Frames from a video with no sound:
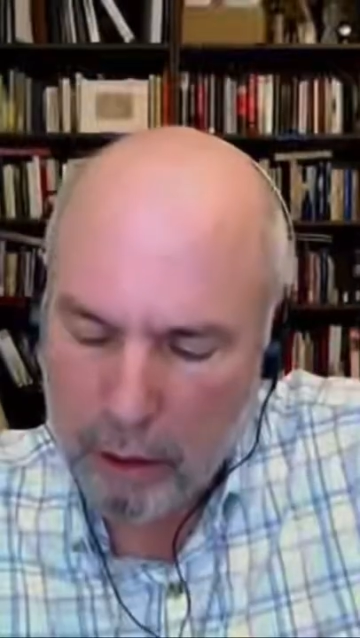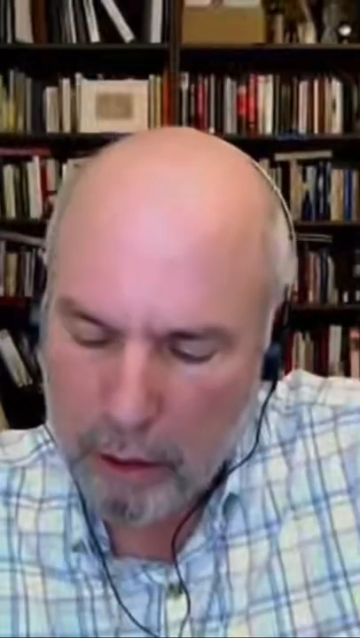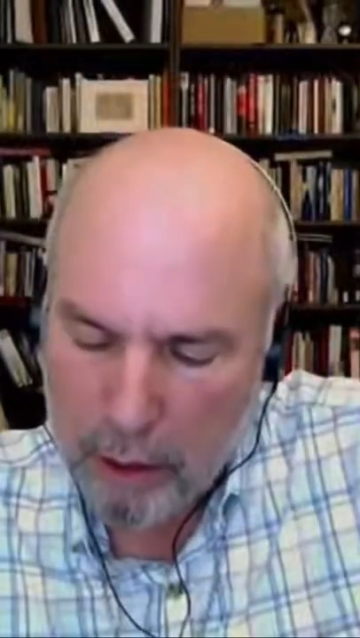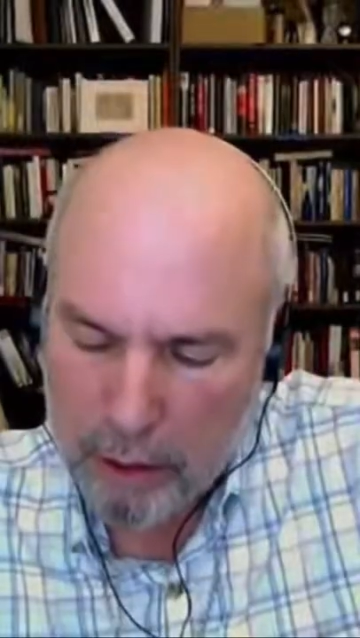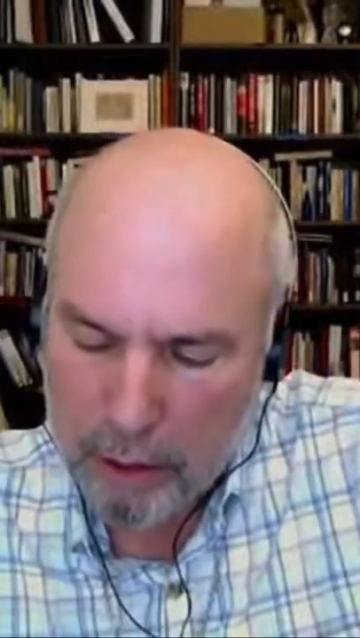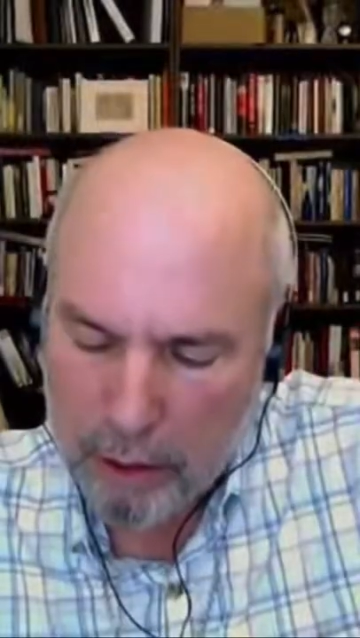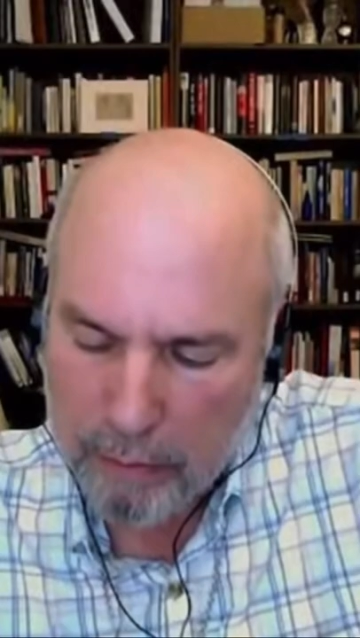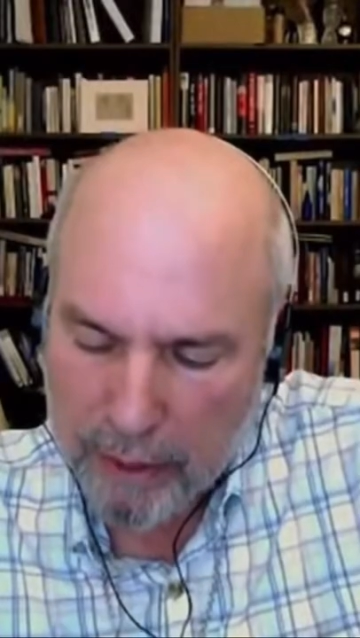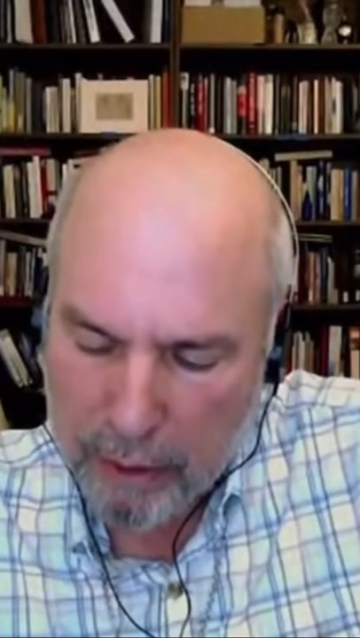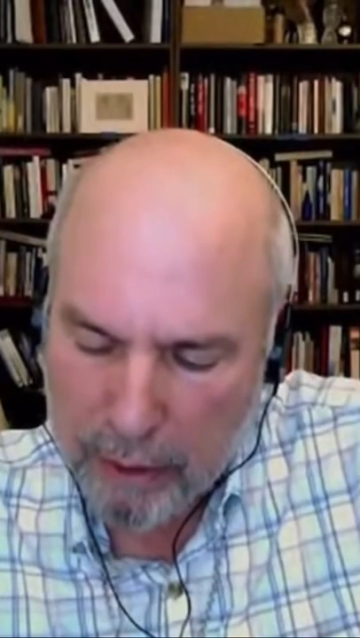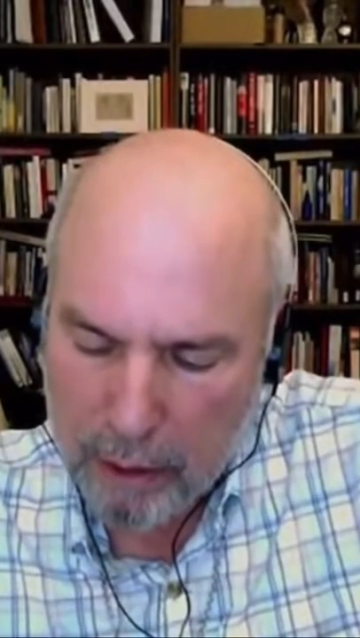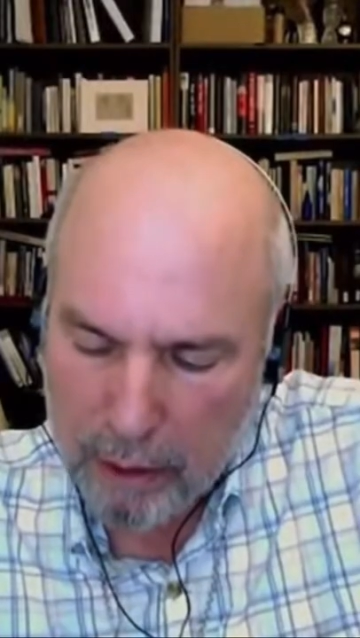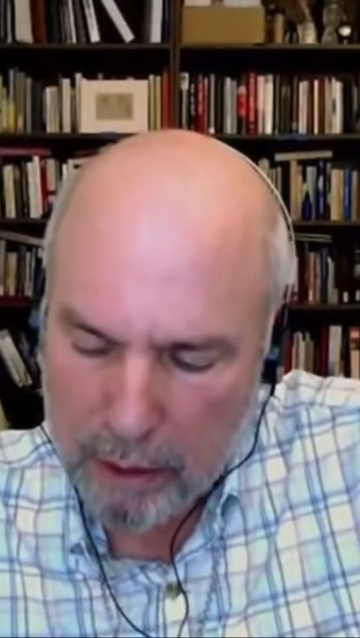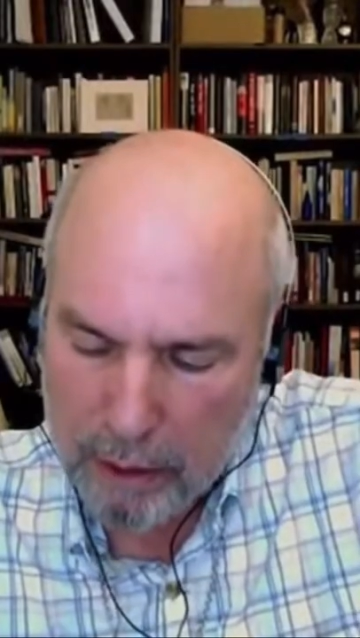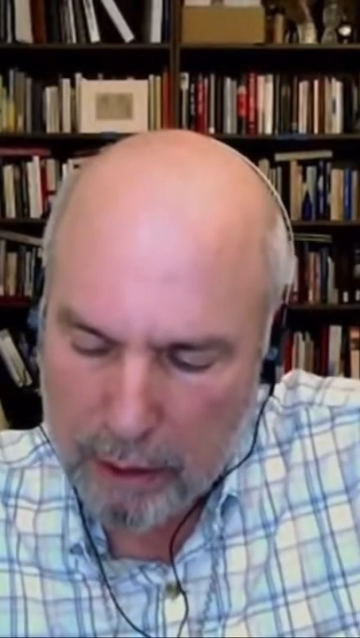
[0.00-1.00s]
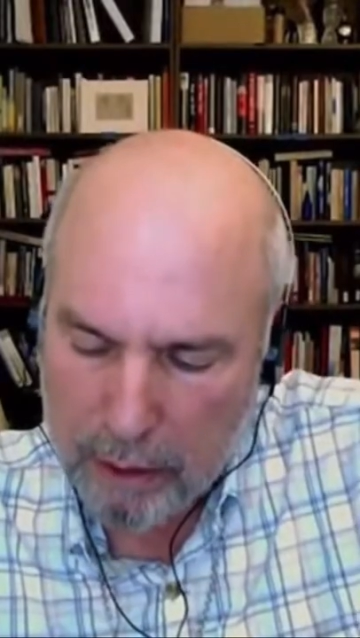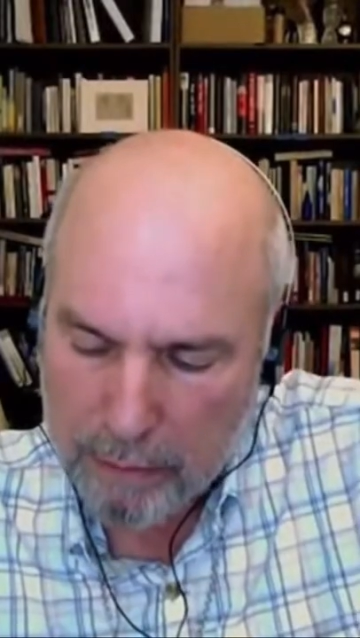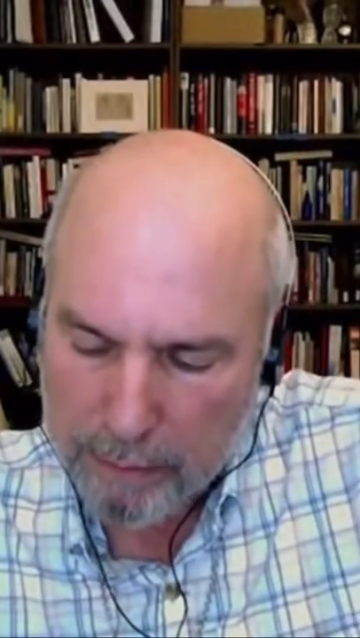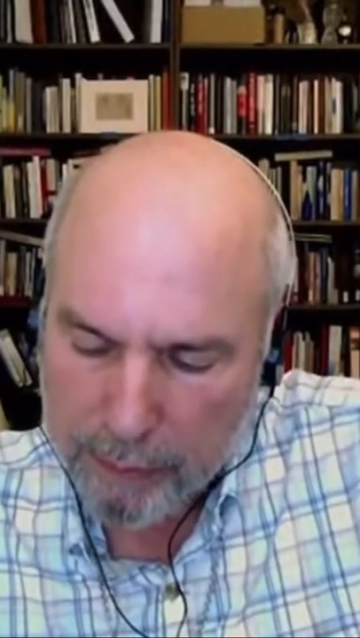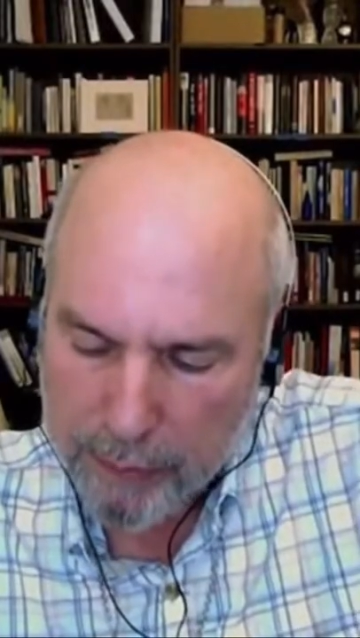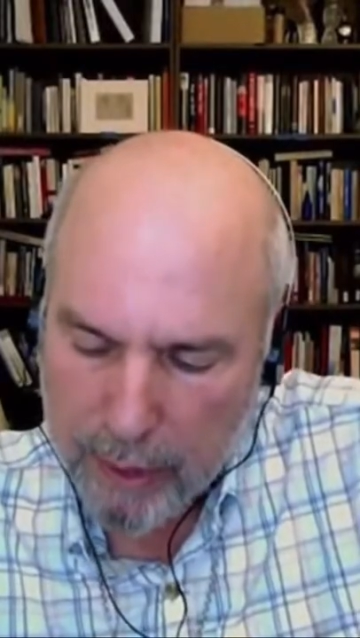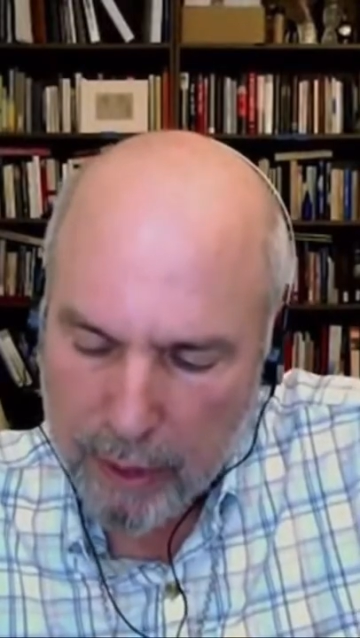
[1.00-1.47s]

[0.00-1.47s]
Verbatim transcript: along, lost in my thoughts,